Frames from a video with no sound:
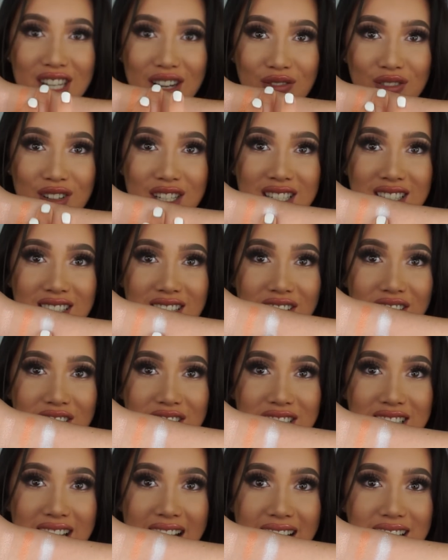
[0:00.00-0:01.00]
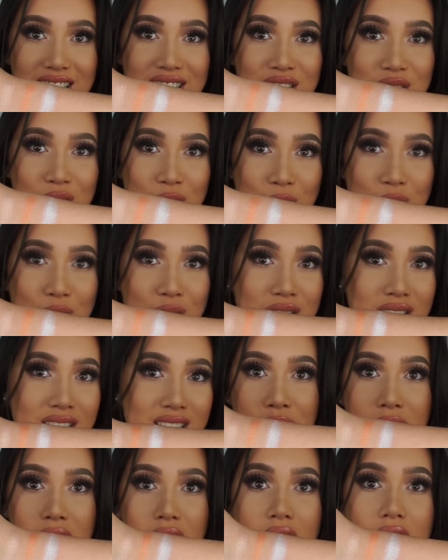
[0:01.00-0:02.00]
Jeffree Star's Ice Cold,
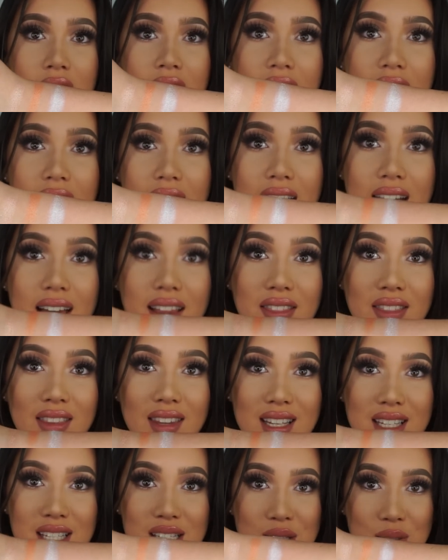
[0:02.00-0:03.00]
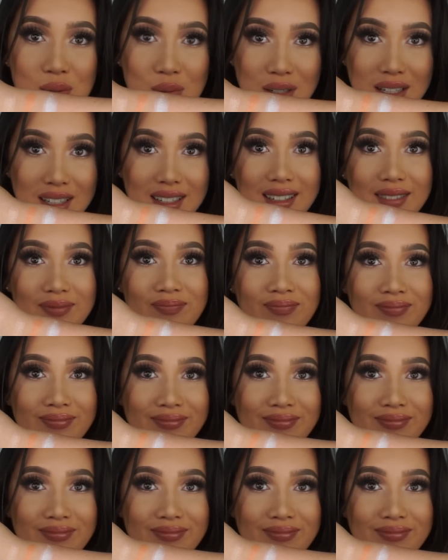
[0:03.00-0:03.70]
and this one,